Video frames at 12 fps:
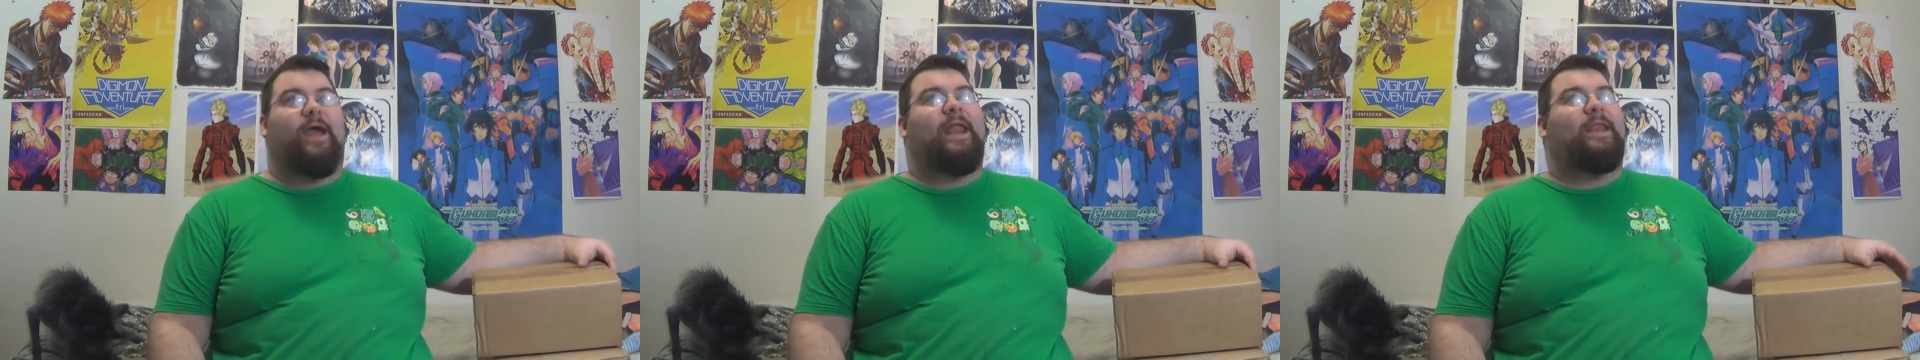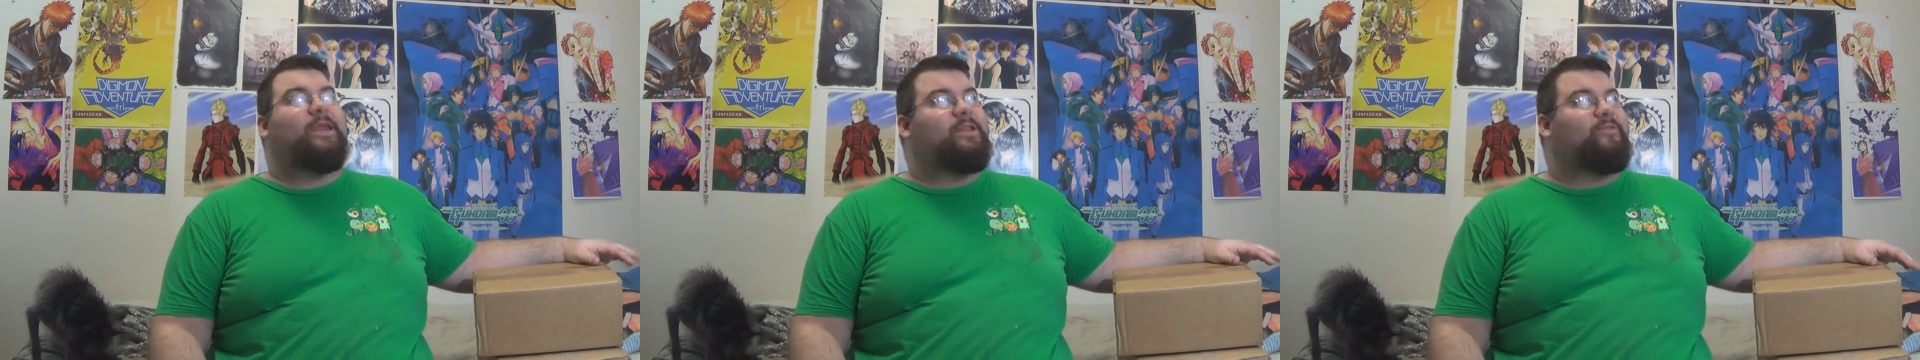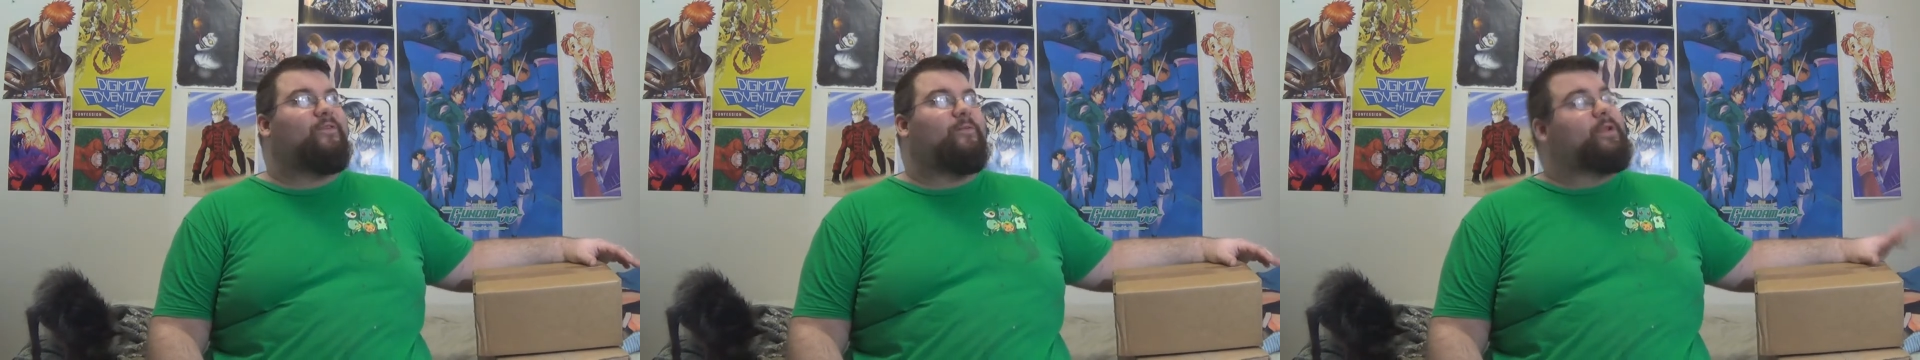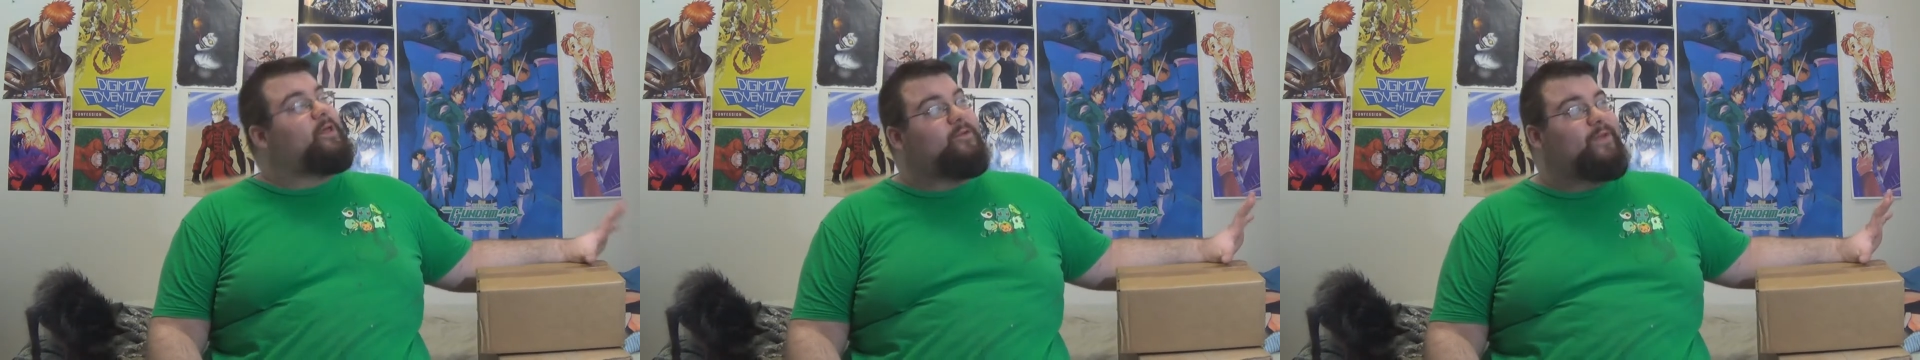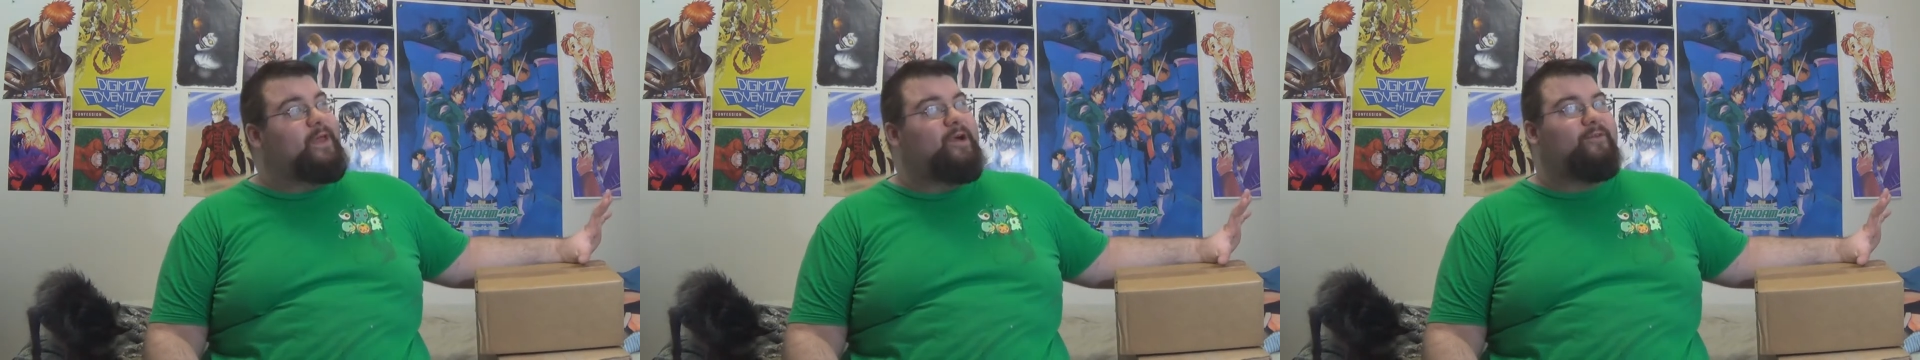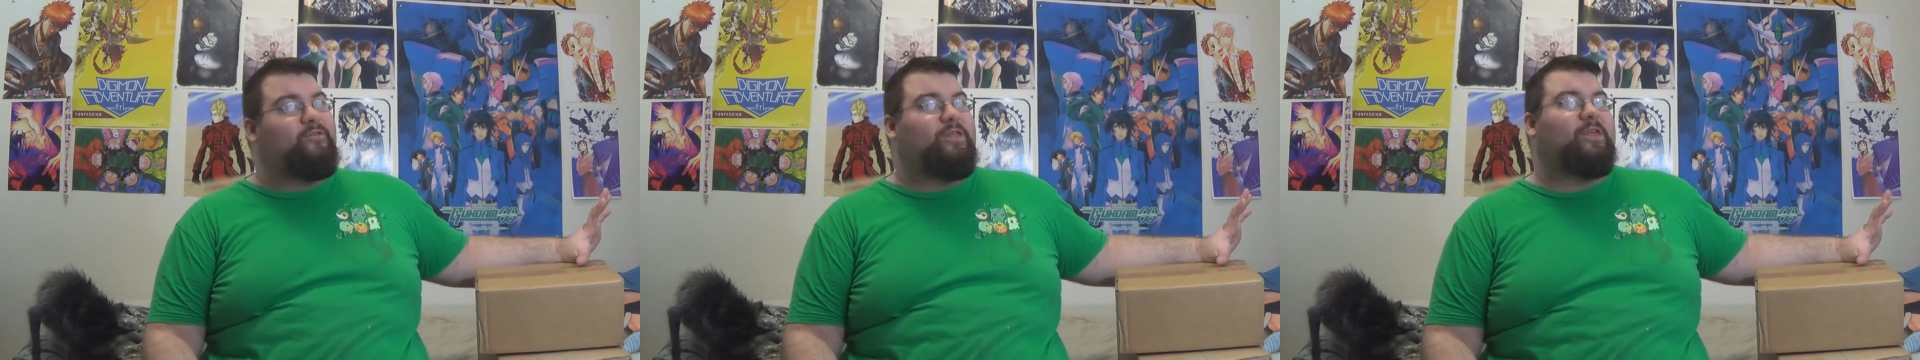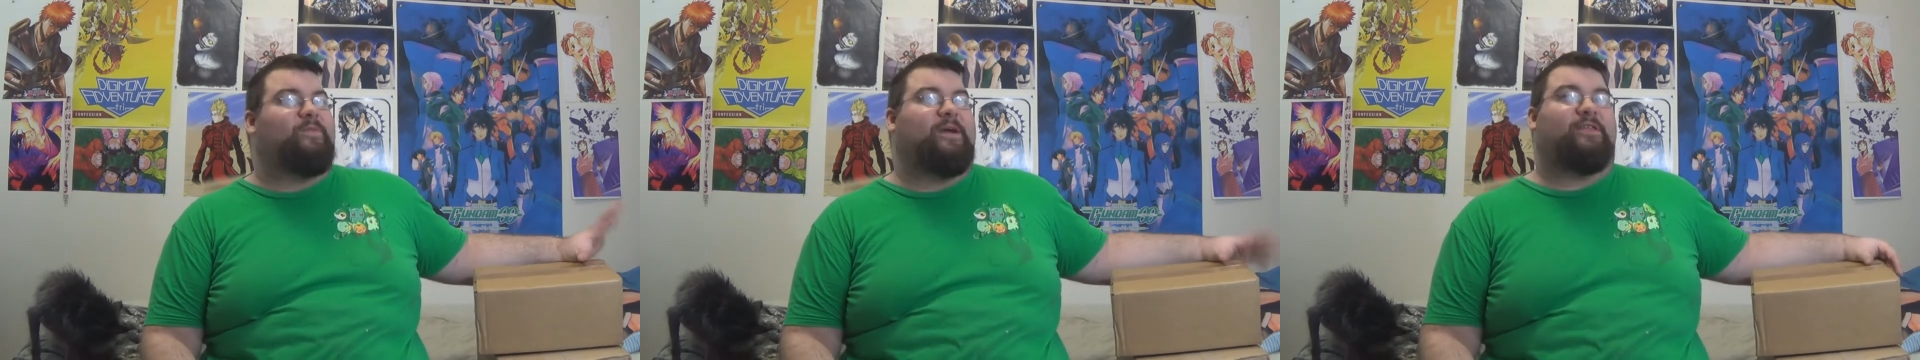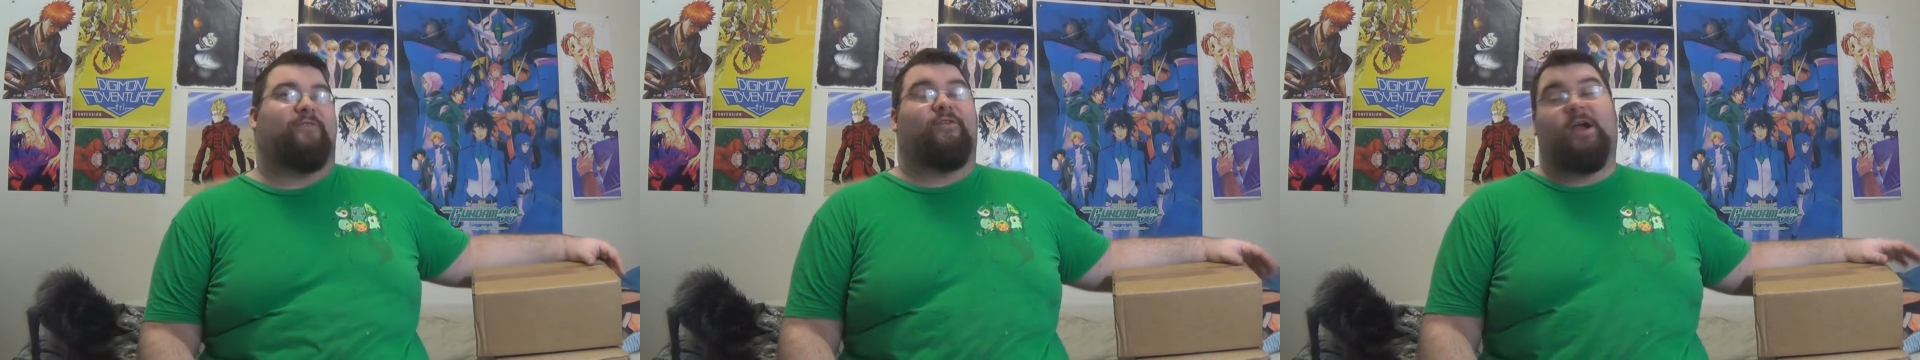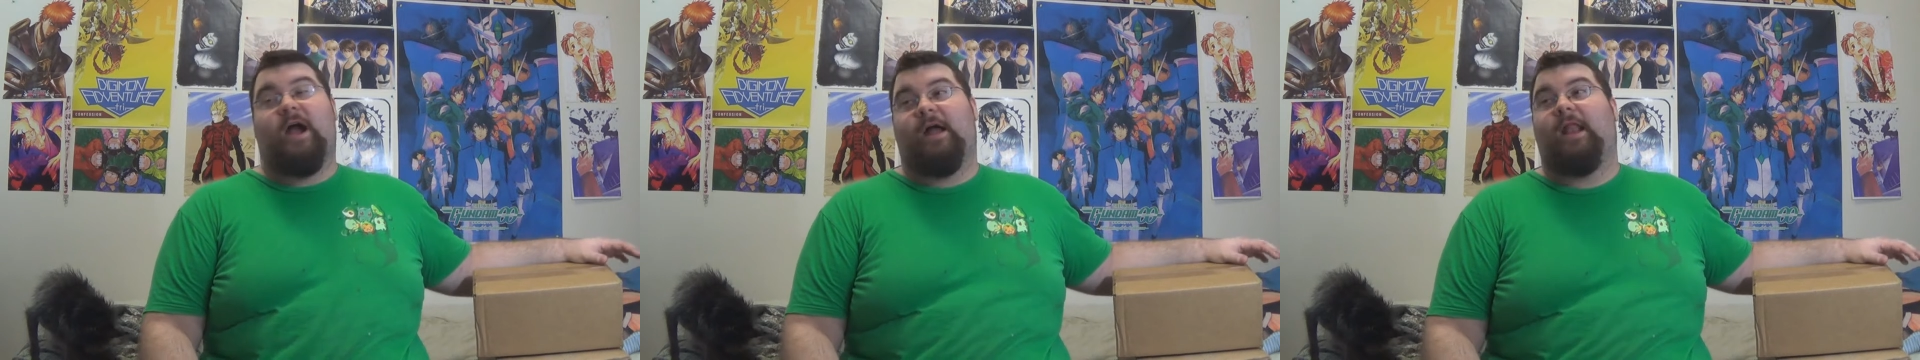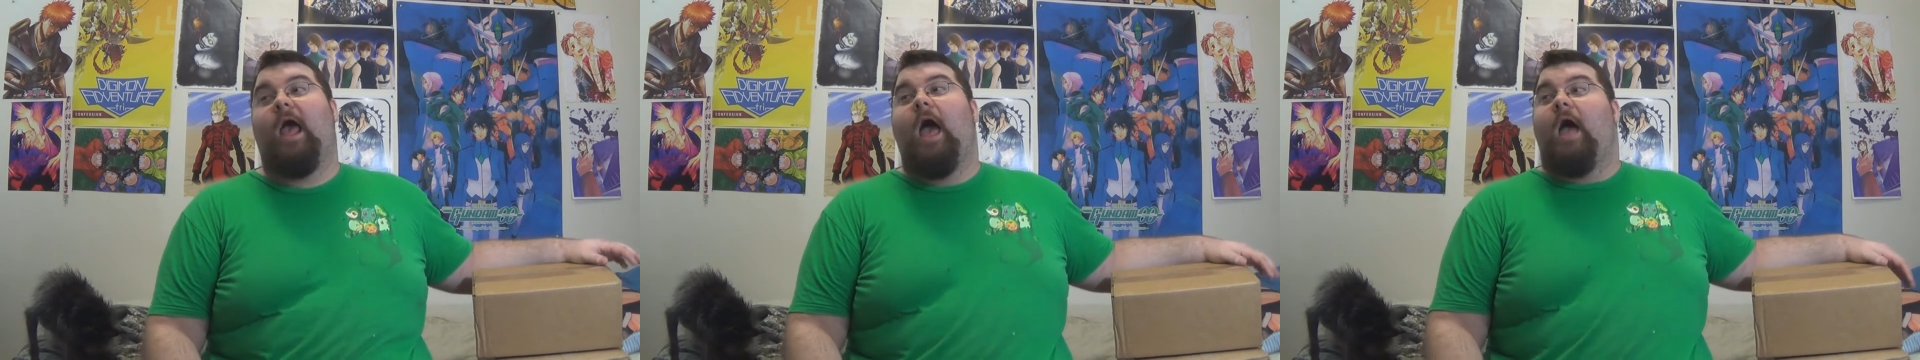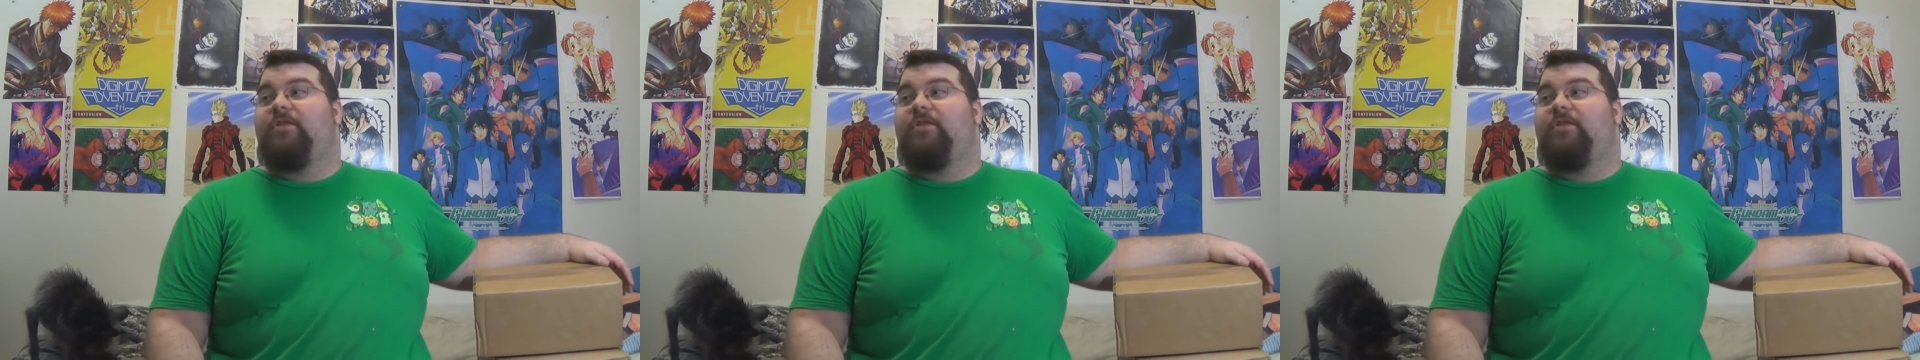and I need to film another video after this because I forgot,